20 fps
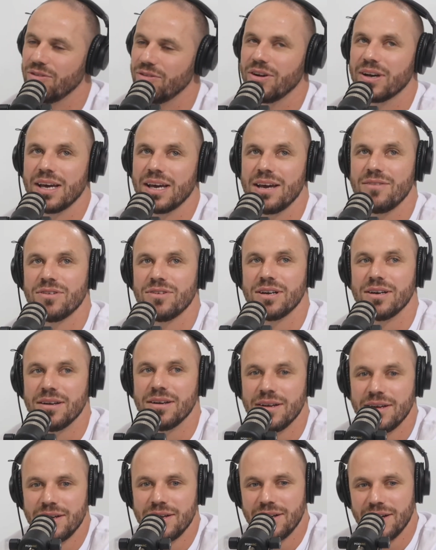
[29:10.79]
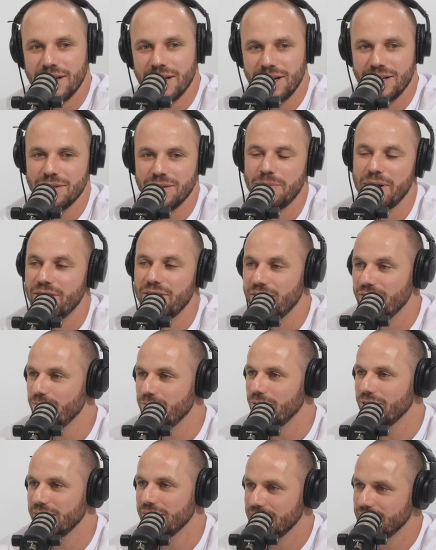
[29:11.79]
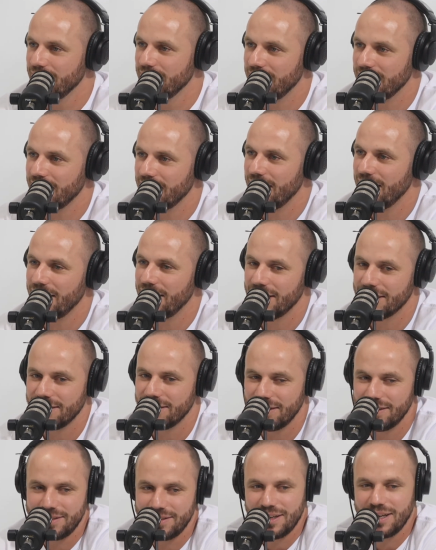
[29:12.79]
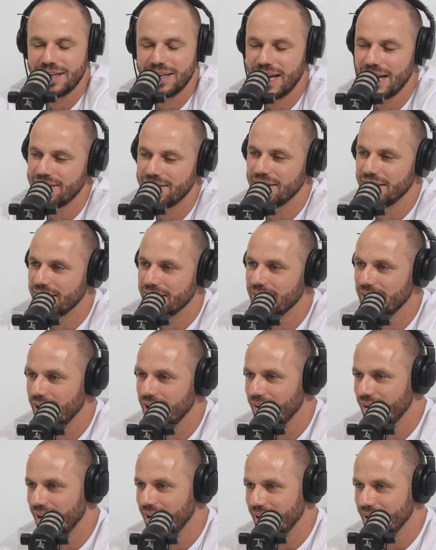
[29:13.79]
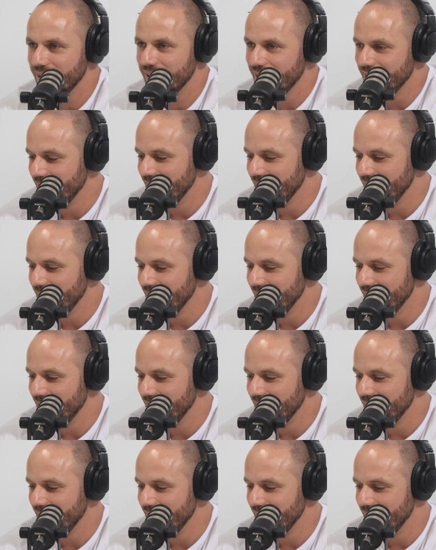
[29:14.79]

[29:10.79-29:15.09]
Like even I know the Penrith boys like uh, uh, Nathan Cleary.